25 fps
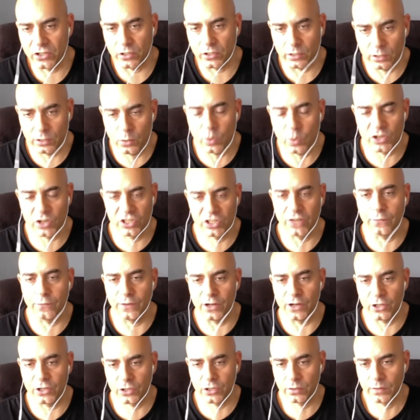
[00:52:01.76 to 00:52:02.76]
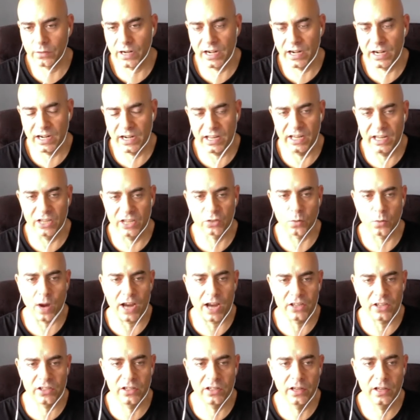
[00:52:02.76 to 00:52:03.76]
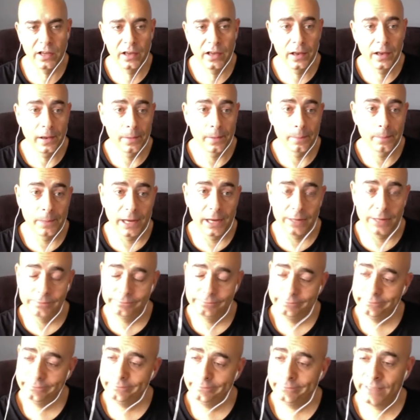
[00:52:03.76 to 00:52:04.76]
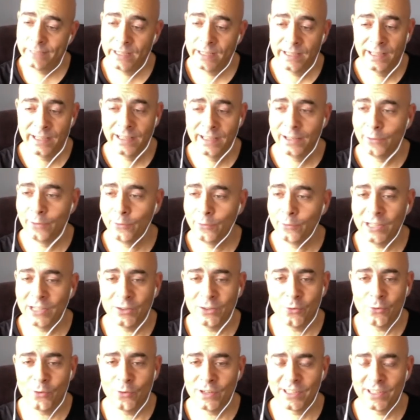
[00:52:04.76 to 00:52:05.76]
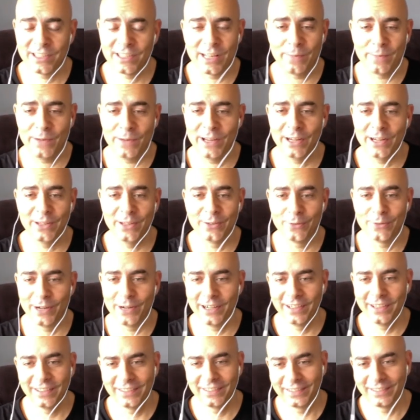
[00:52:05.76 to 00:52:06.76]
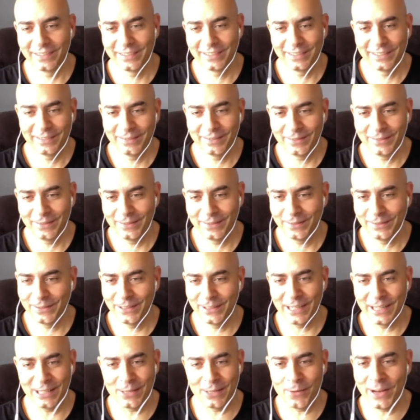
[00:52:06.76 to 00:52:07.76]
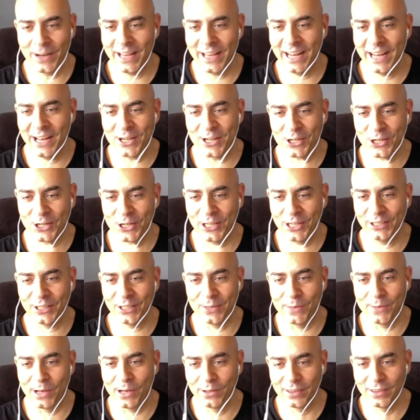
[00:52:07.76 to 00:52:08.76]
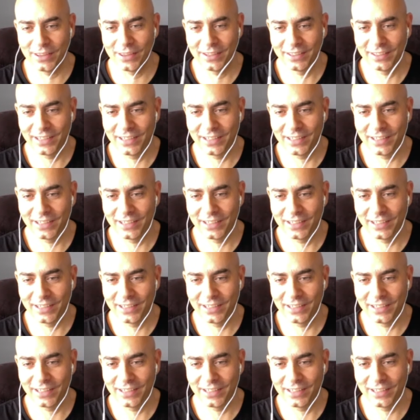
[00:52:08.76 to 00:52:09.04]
You want to see him finish, right? It is Rizin, but we're not the one stepping into the ring. We're not the one getting a shin to the mouth. Right?